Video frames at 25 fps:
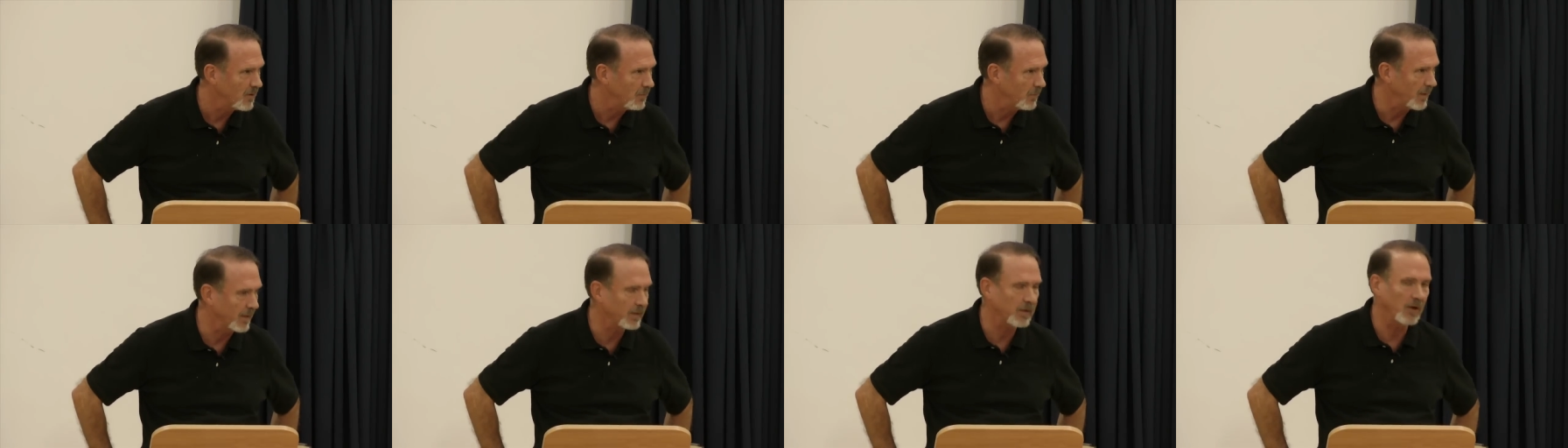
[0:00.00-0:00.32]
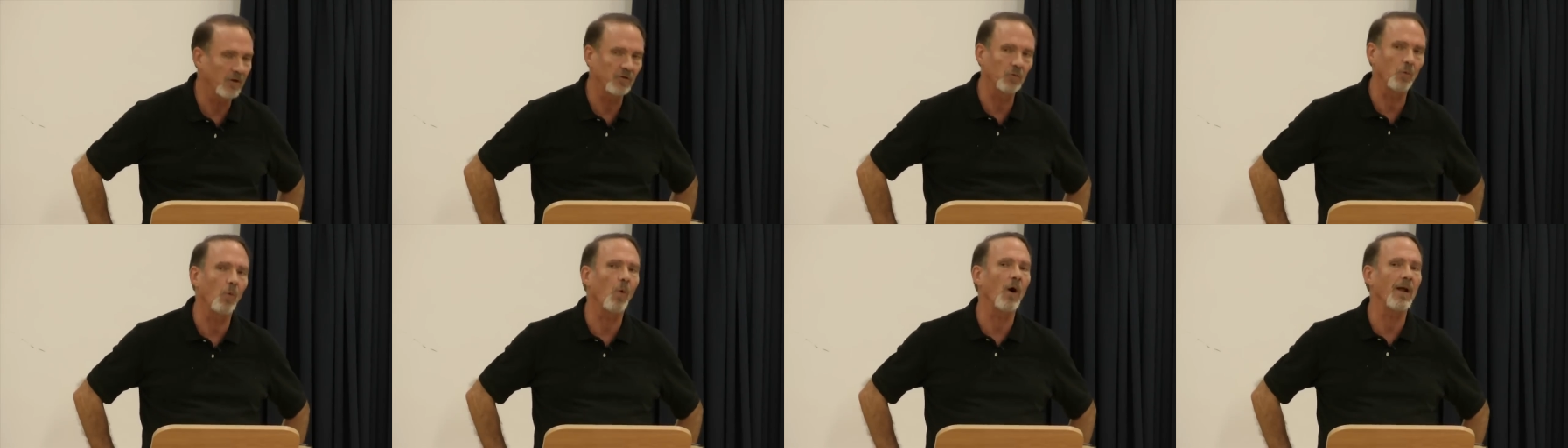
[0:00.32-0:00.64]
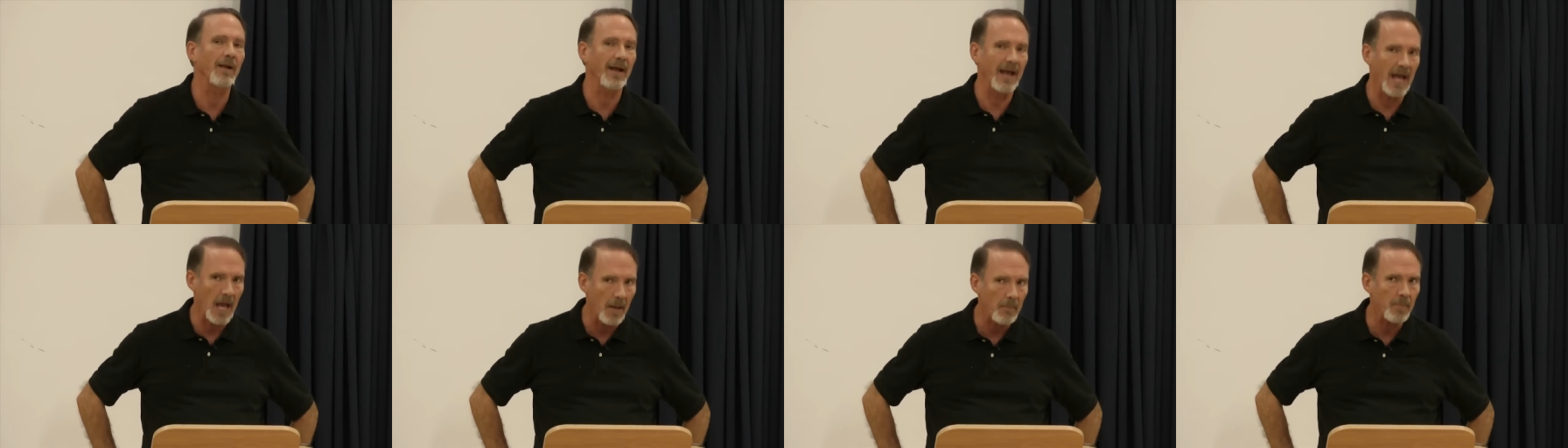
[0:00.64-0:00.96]
Because
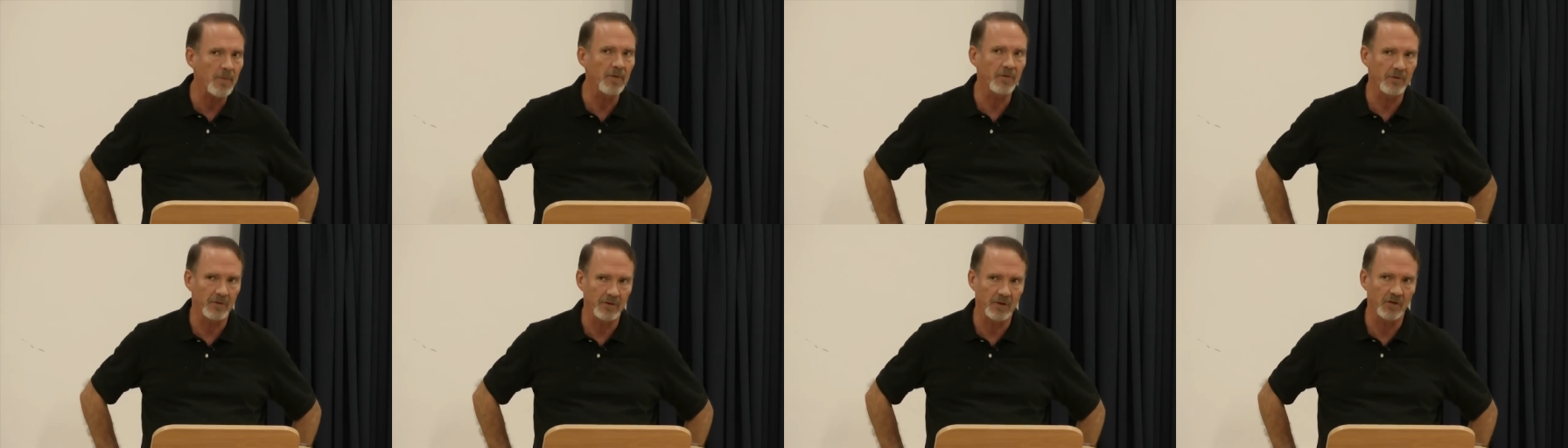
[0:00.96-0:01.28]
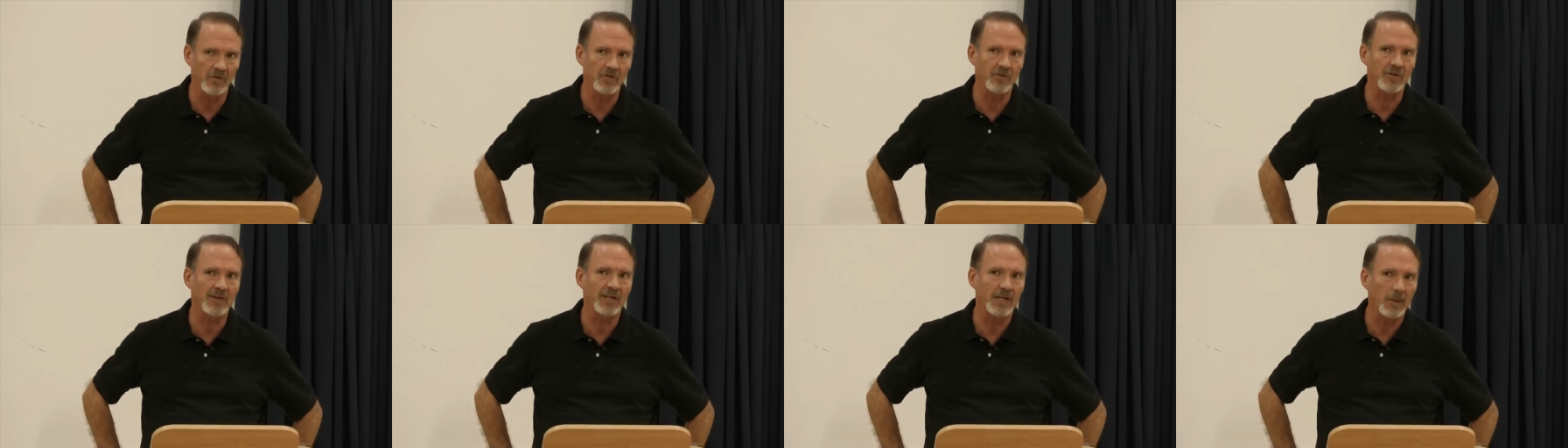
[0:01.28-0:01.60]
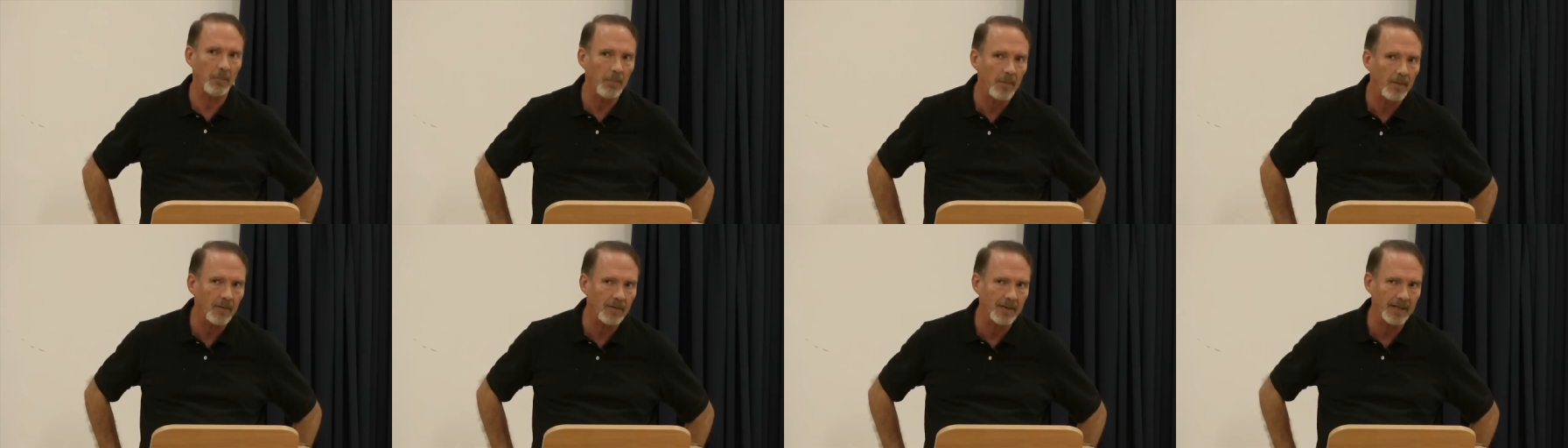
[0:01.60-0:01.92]
what happens is,
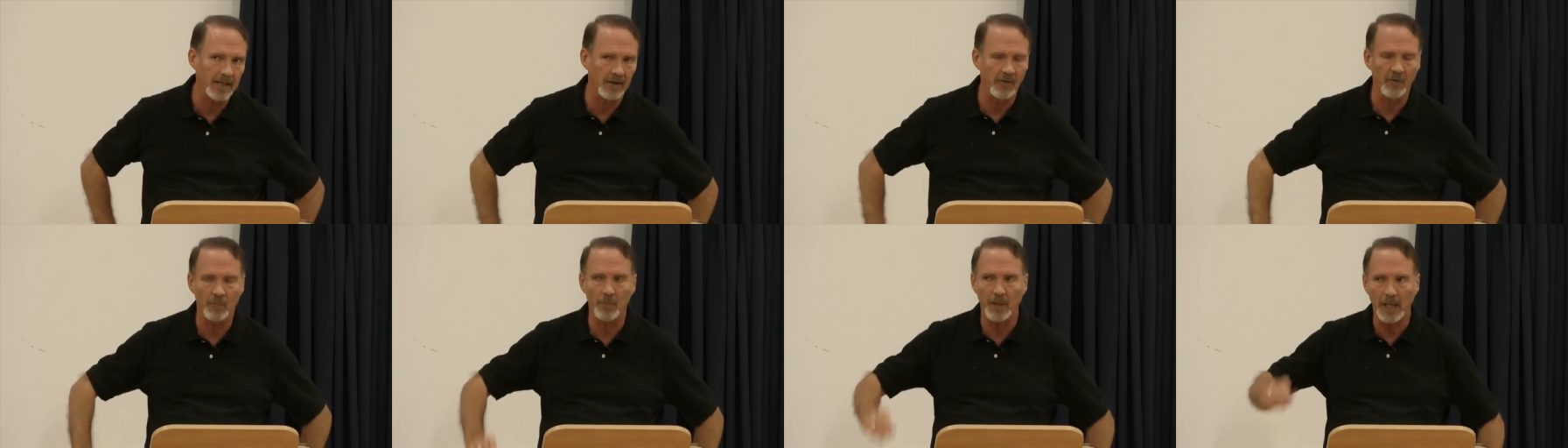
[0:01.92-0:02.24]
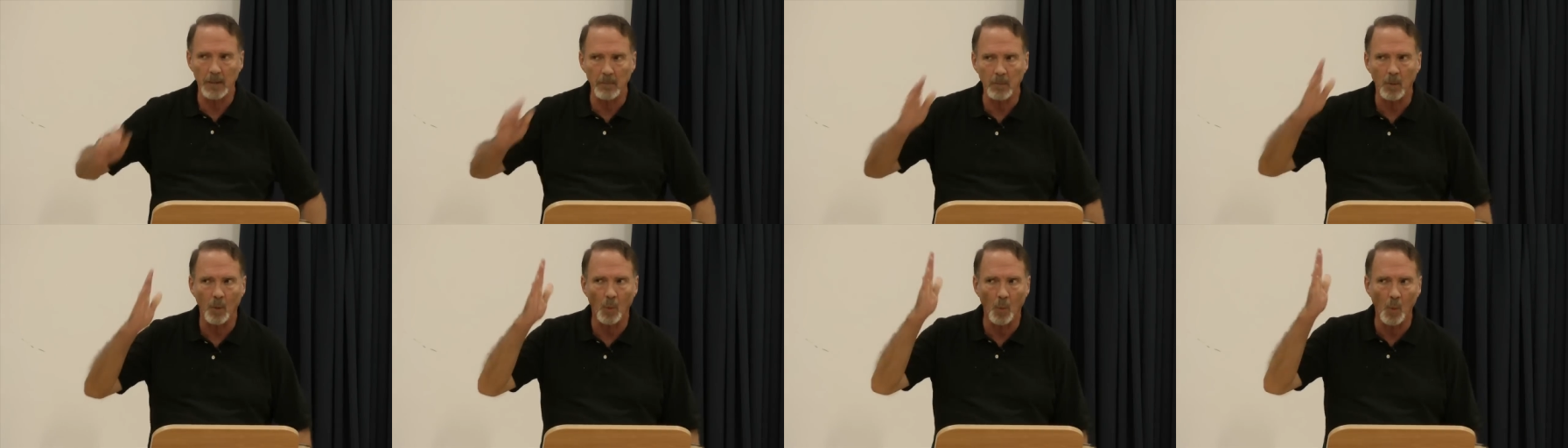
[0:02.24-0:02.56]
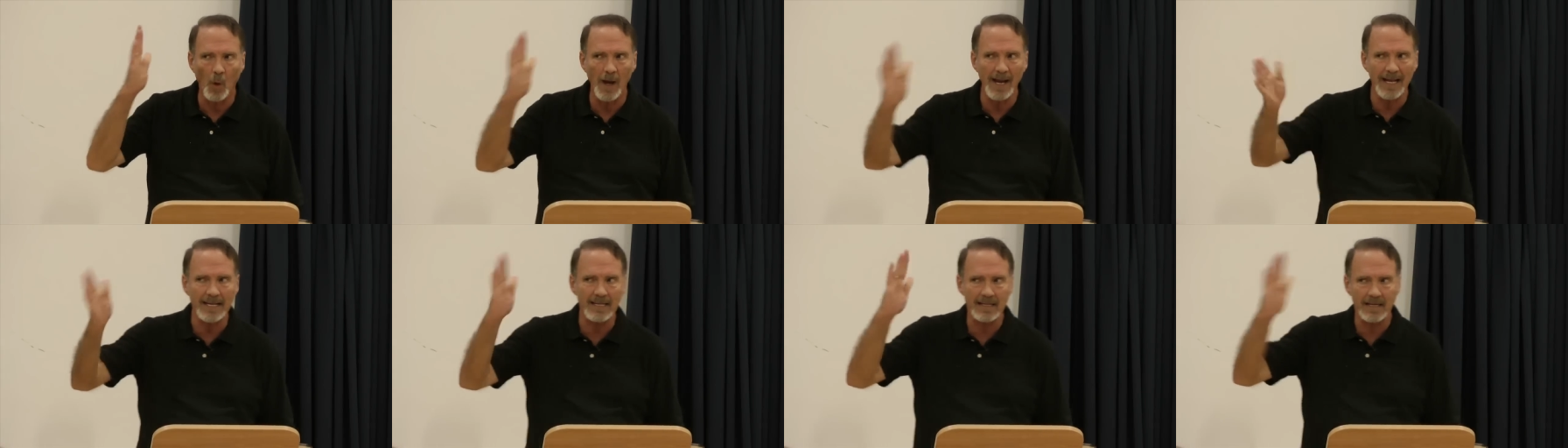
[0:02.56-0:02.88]
typically, if people
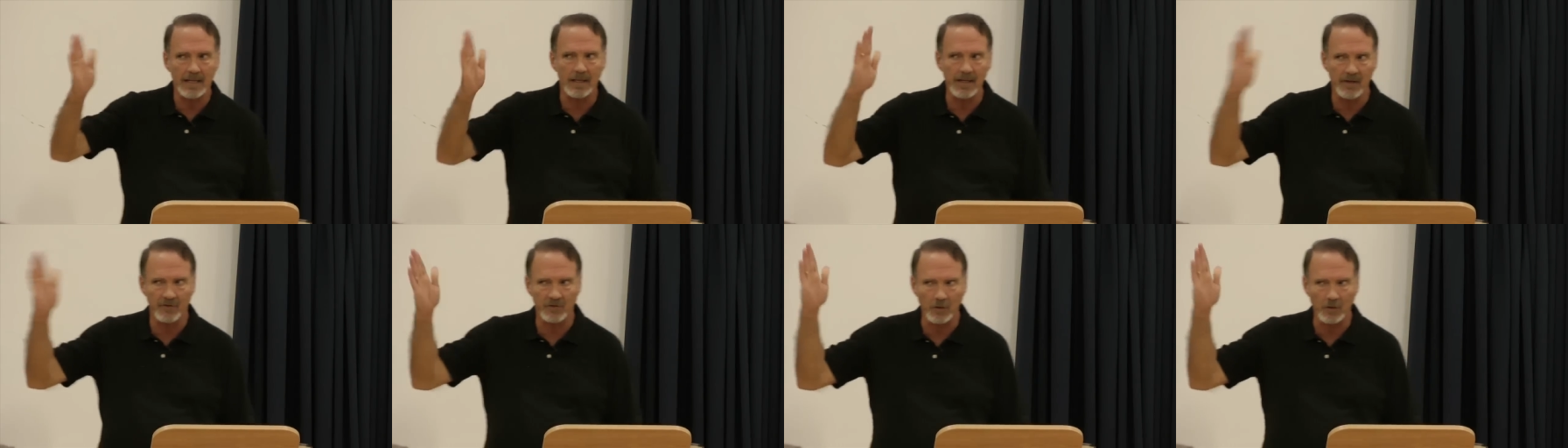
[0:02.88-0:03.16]
wait till